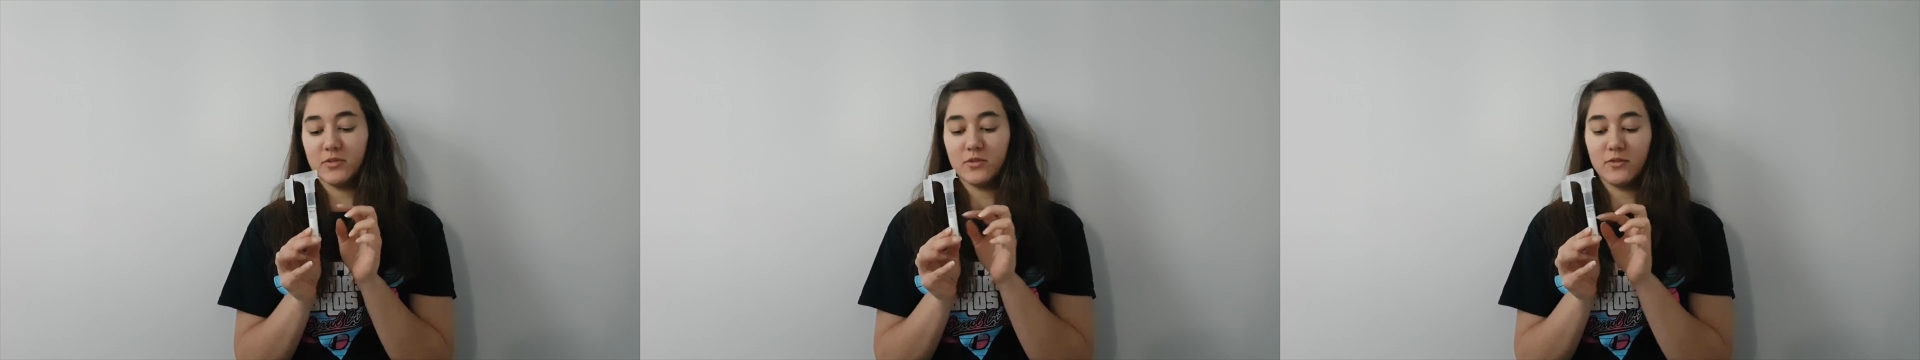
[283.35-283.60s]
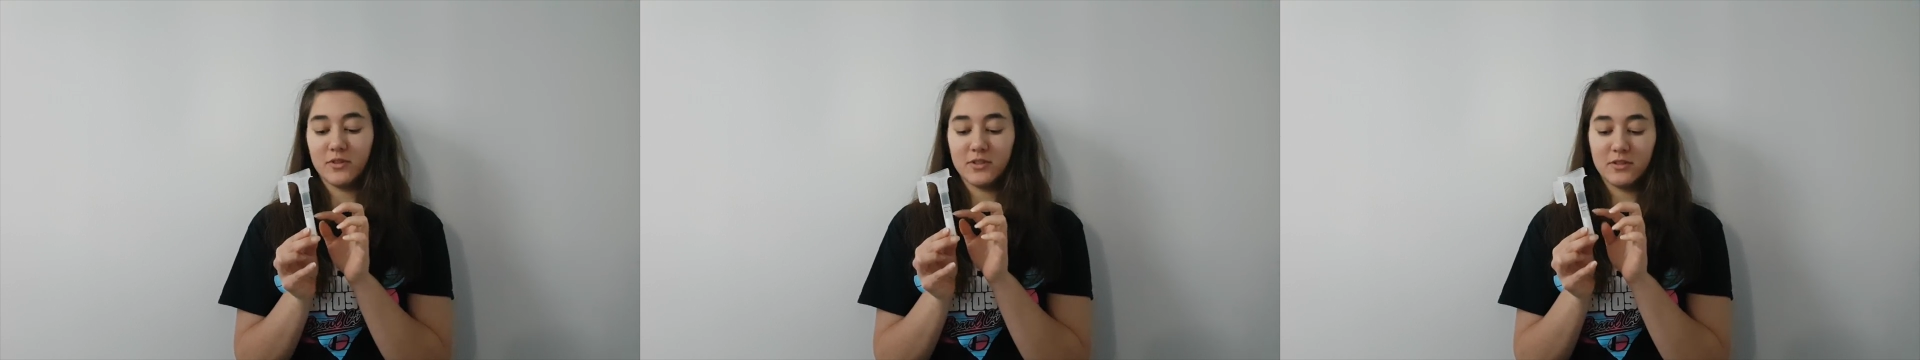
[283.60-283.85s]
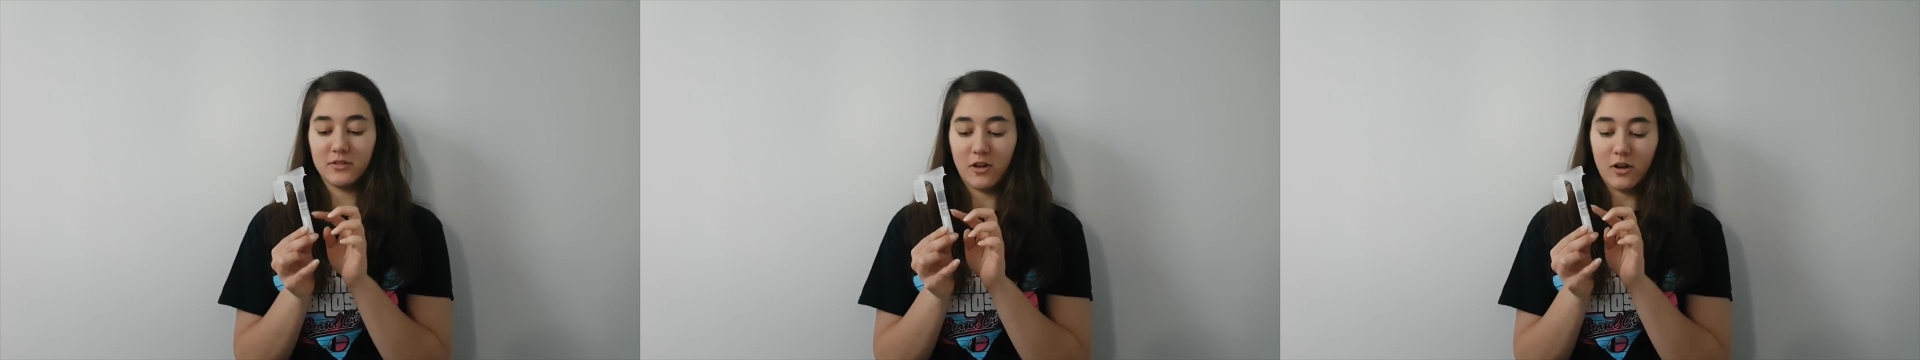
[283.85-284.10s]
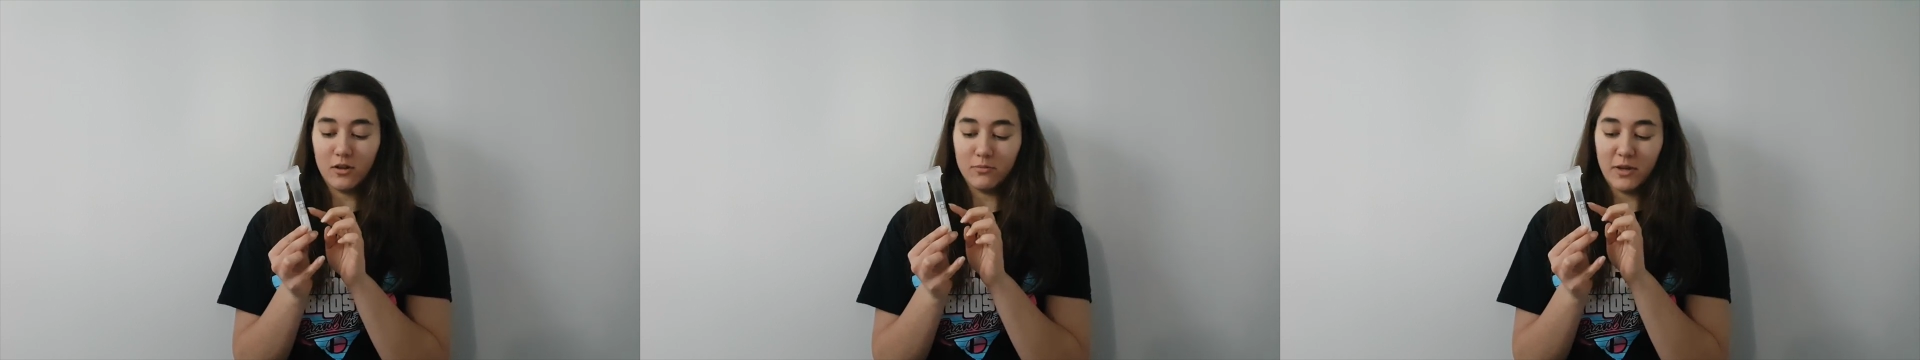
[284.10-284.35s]
So if this is
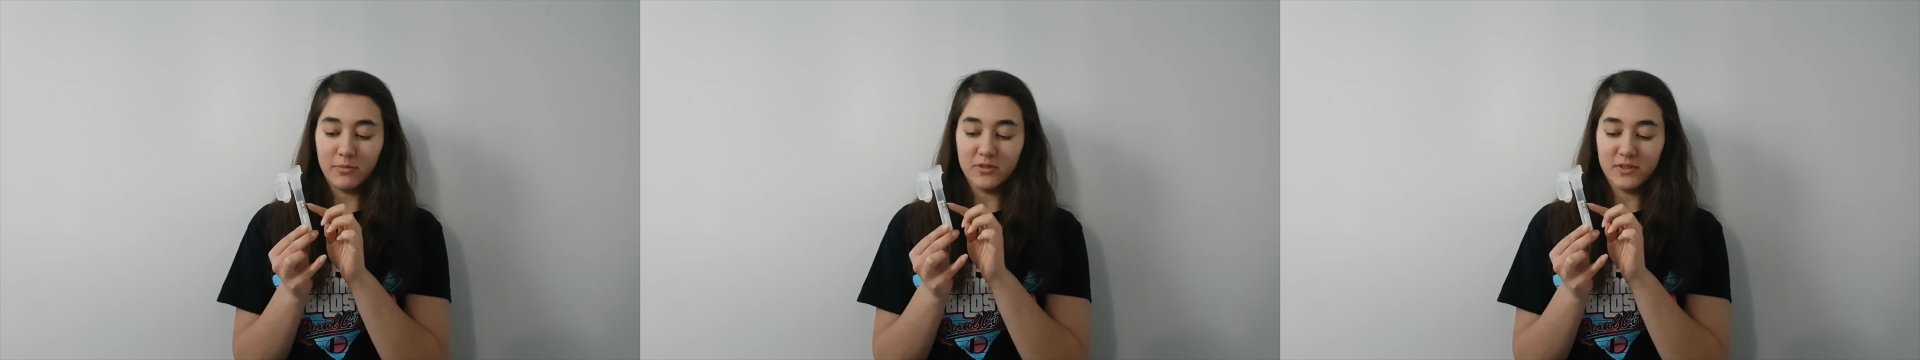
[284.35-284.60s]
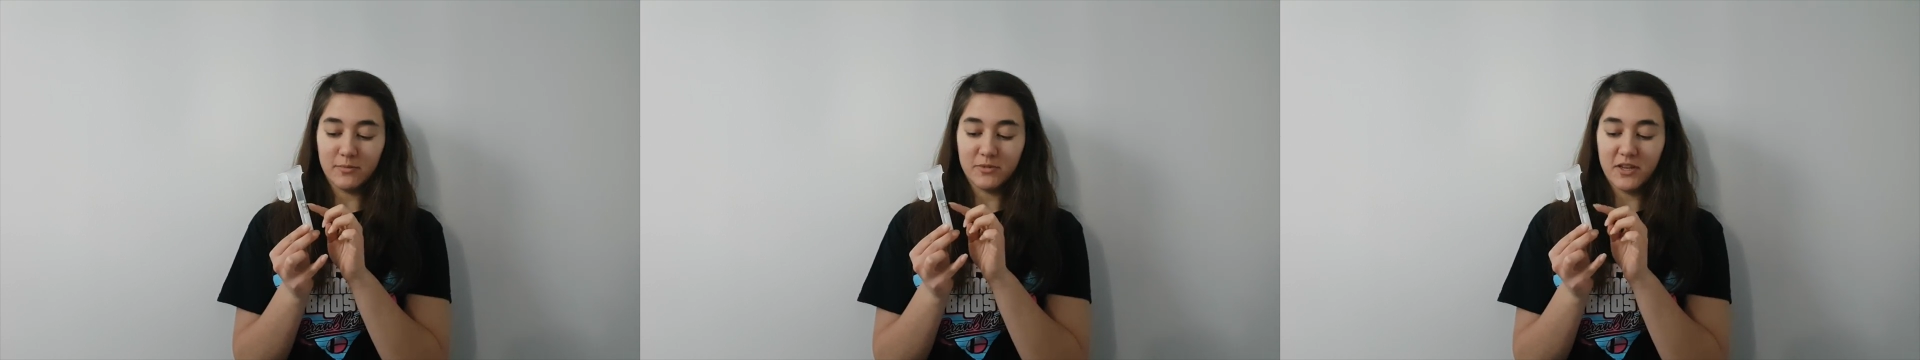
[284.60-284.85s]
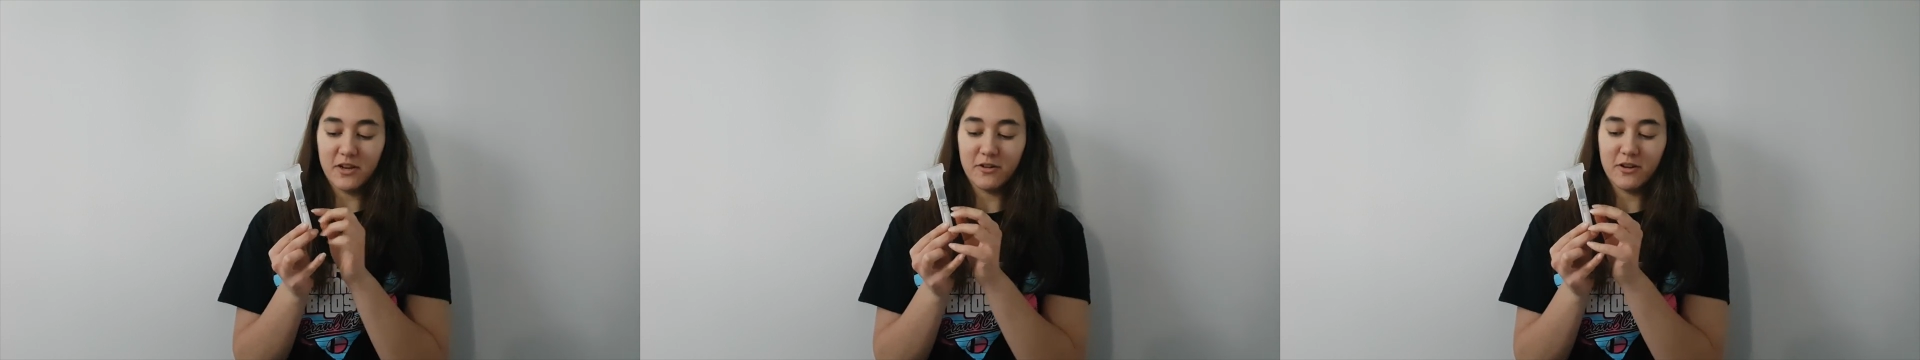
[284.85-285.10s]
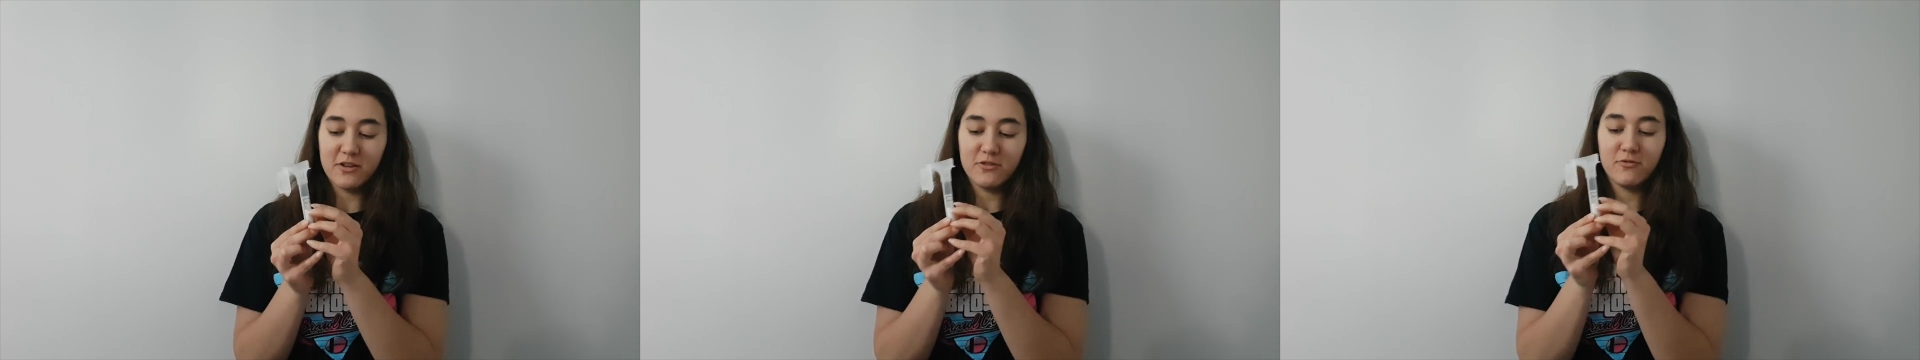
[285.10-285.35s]
all bubbles up to here
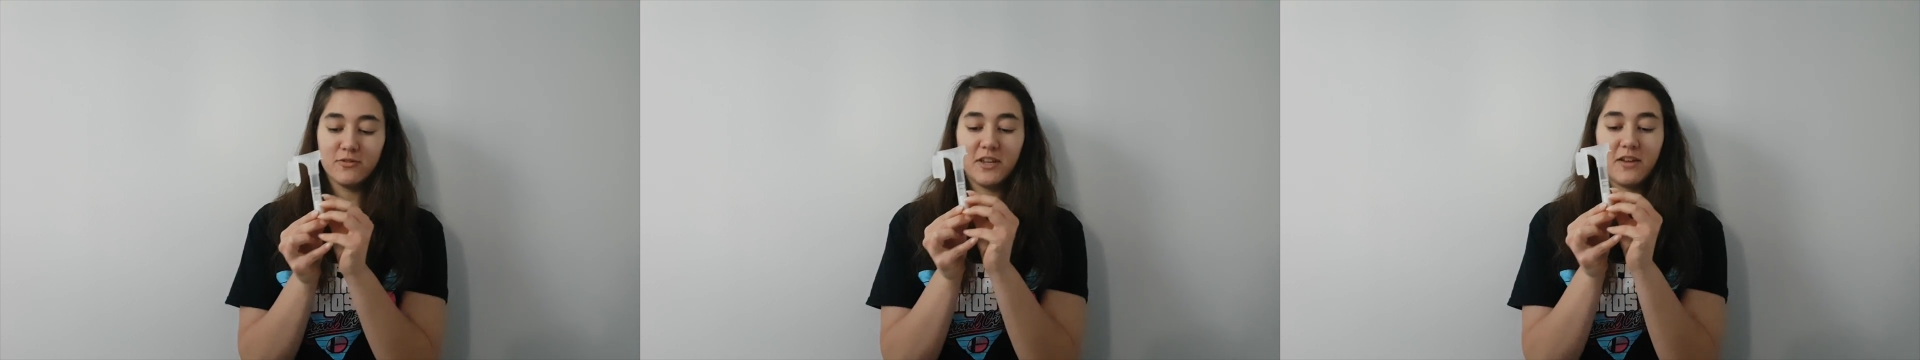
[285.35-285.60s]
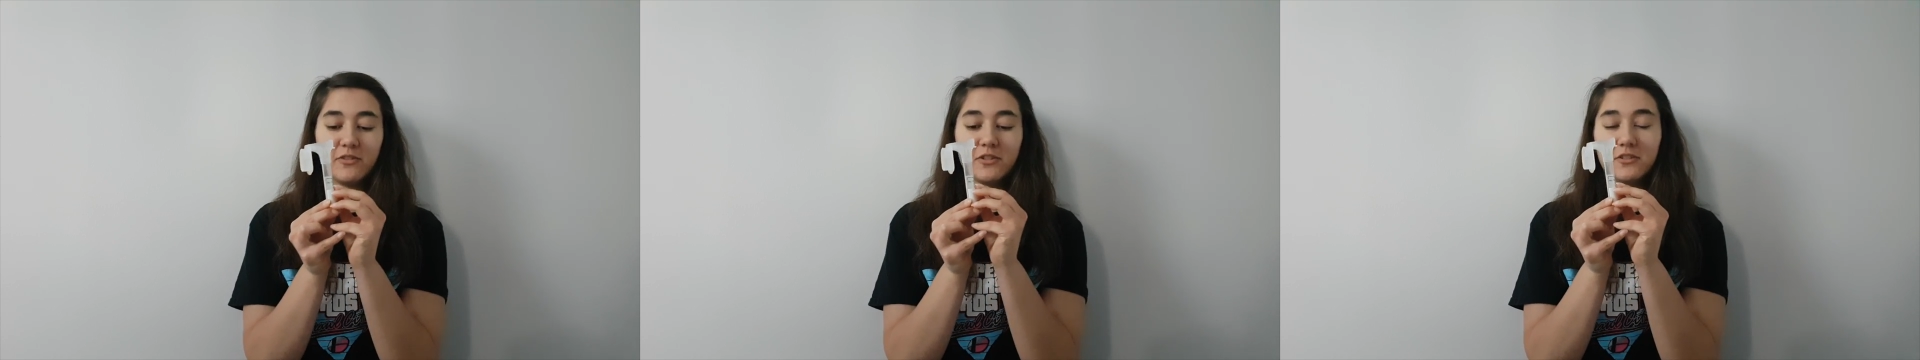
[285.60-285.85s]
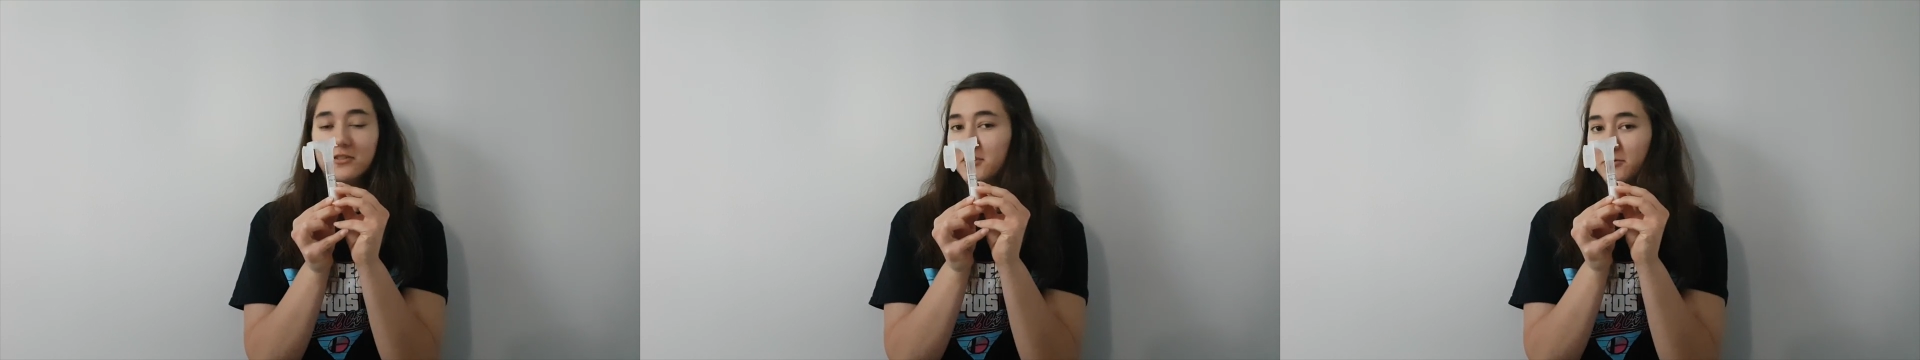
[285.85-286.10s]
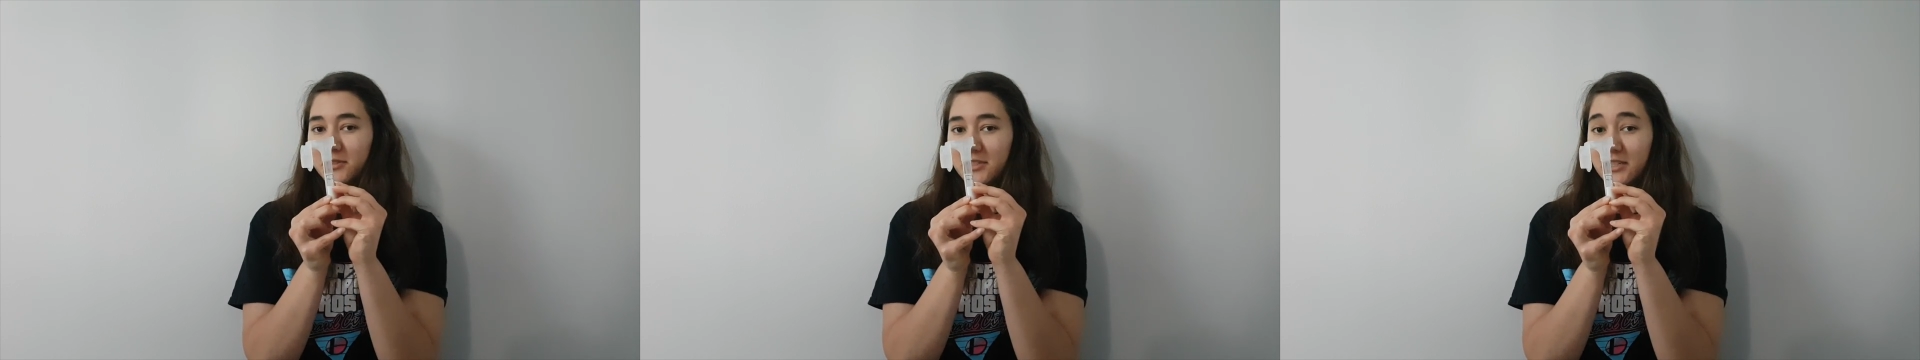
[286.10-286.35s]
and you only have a little
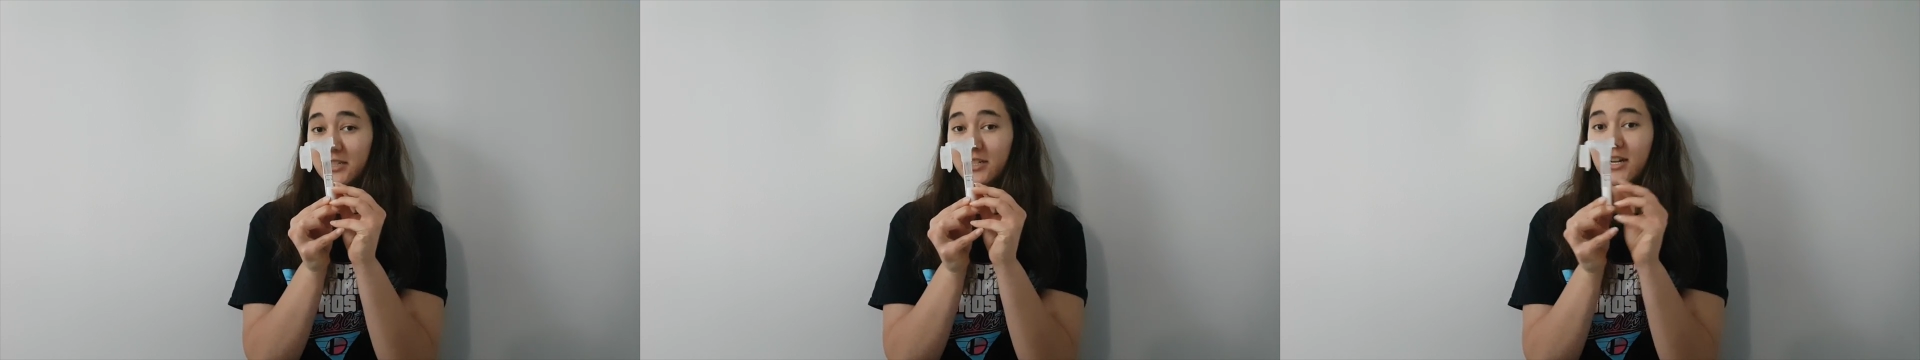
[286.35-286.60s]
liquid to here,